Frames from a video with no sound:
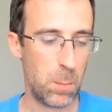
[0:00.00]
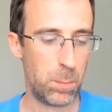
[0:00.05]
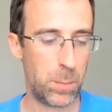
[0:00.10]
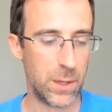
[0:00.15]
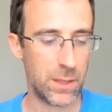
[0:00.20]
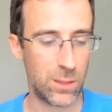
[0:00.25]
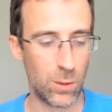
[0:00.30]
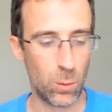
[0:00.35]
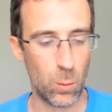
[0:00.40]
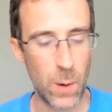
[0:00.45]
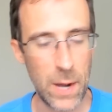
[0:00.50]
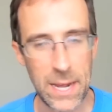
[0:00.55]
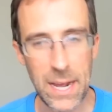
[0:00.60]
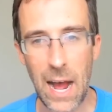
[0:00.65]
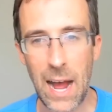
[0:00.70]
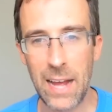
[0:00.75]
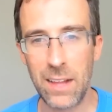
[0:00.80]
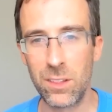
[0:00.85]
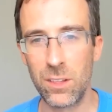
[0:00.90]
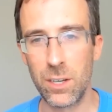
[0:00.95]
But the way
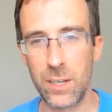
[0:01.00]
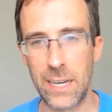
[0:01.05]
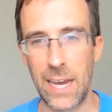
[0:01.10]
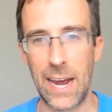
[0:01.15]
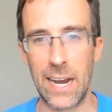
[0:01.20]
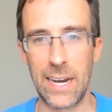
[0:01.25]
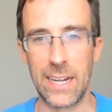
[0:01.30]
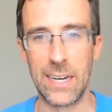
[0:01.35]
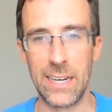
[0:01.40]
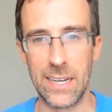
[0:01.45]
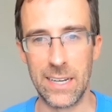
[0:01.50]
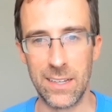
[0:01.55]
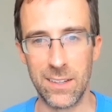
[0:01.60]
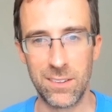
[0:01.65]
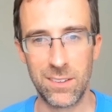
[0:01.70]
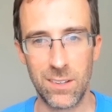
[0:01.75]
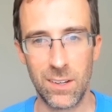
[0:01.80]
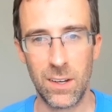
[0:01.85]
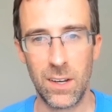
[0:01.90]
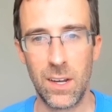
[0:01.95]
I look at it
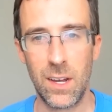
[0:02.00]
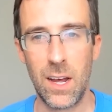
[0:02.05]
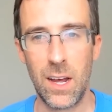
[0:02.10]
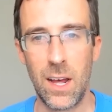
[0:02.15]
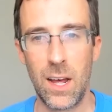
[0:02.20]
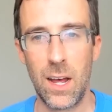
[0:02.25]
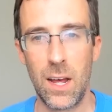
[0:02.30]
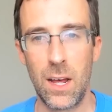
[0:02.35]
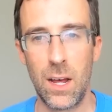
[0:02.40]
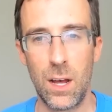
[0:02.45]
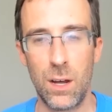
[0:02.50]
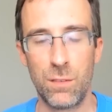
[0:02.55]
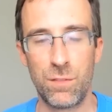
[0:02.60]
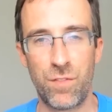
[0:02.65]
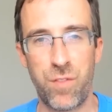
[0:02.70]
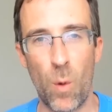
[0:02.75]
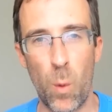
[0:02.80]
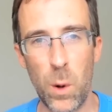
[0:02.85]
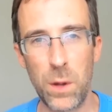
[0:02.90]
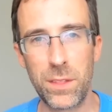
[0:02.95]
is
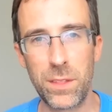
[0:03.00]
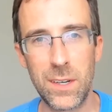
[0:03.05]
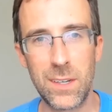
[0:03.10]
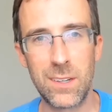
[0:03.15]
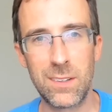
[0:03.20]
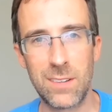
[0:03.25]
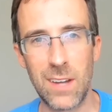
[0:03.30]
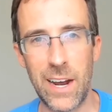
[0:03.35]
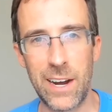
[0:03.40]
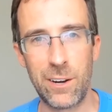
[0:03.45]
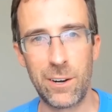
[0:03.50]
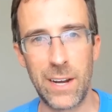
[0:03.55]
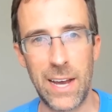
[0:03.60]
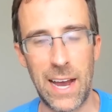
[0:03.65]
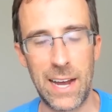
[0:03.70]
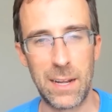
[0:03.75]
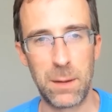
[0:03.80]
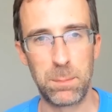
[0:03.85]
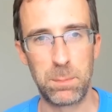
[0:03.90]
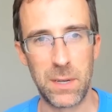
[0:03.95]
for the desired
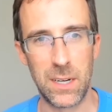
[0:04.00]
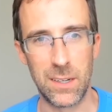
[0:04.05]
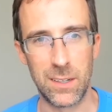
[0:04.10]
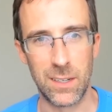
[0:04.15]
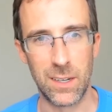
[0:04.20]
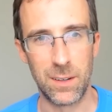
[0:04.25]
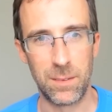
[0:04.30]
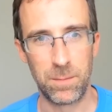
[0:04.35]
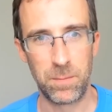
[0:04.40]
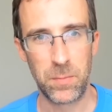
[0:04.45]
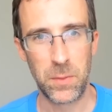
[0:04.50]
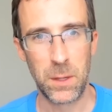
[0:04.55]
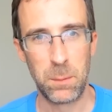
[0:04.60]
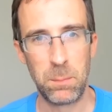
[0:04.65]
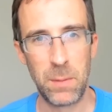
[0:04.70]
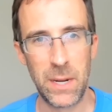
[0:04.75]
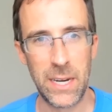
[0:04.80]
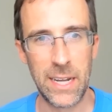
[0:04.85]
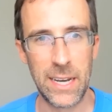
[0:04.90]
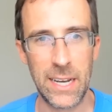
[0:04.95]
adaptation,
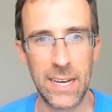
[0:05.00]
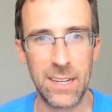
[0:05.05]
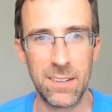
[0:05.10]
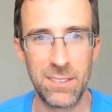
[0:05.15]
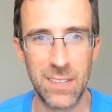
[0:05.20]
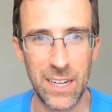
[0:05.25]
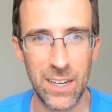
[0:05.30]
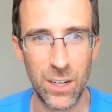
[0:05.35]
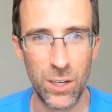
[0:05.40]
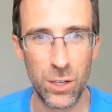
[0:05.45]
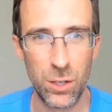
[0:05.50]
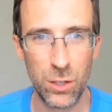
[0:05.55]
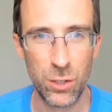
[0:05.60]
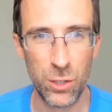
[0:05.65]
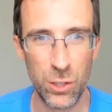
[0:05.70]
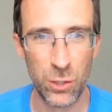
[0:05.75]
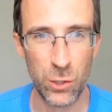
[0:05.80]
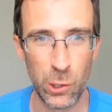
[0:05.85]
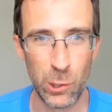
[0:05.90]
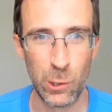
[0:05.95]
meaning is it
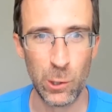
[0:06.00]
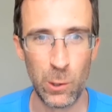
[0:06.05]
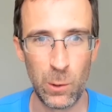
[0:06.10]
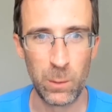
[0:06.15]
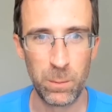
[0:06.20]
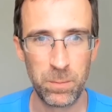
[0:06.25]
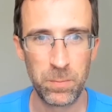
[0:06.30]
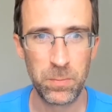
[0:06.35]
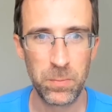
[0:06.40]
neural,